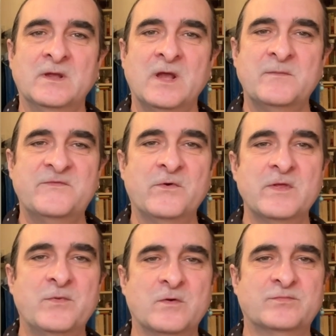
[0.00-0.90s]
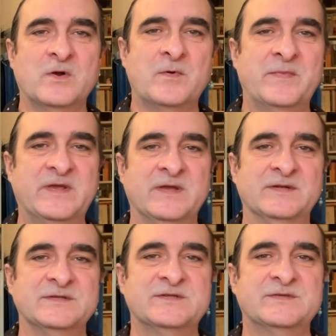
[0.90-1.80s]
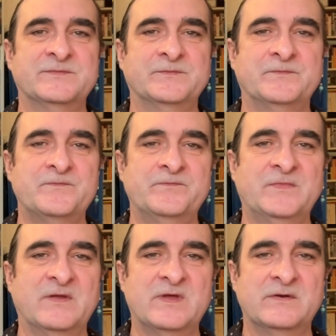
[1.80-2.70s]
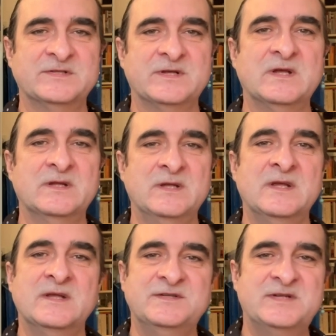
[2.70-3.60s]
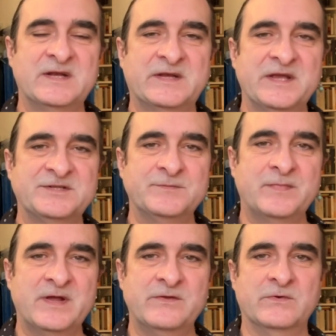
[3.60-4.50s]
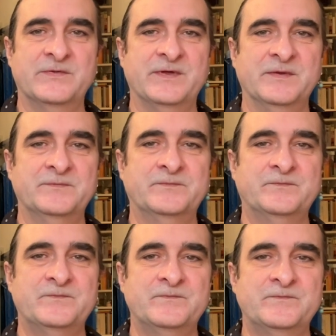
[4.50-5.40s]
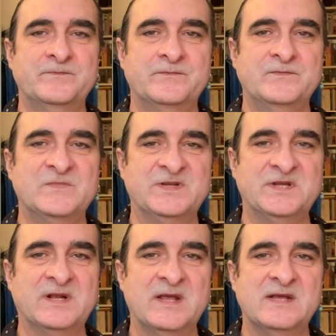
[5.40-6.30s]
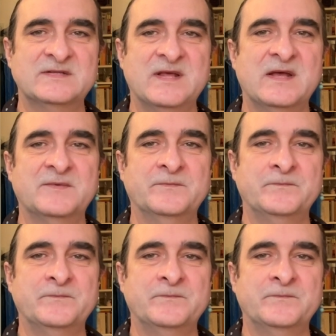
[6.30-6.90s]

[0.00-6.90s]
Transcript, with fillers: And before the book proper begins, there is a dedication by the author that declares that